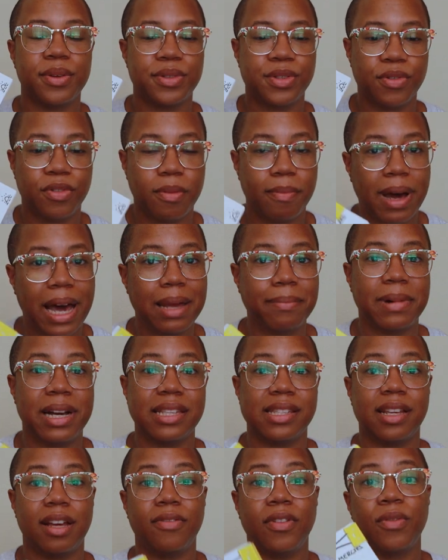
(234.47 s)
to remind
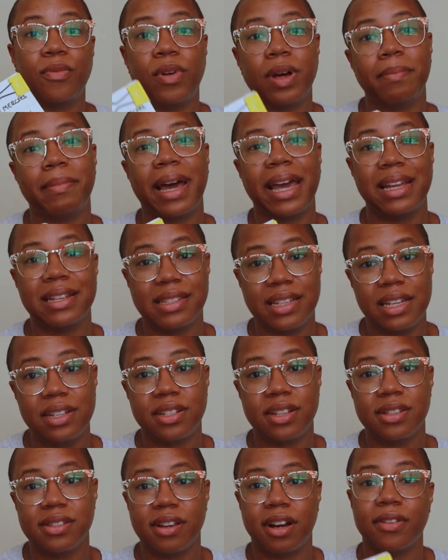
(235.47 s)
myself of what my
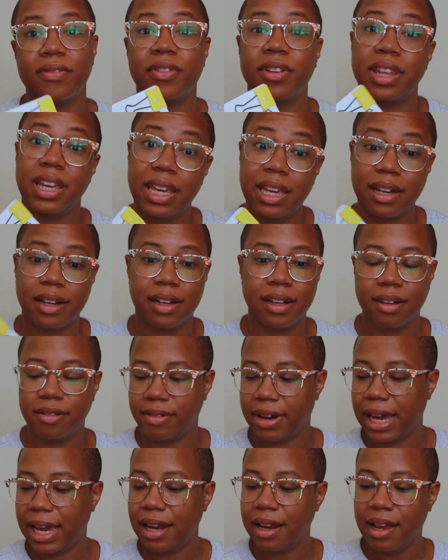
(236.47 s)
intentions are for the year,
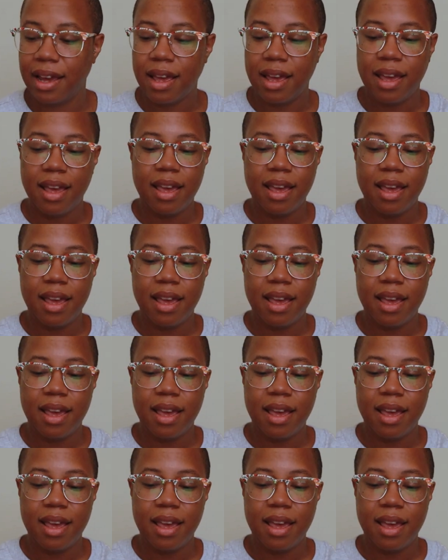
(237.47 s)
right?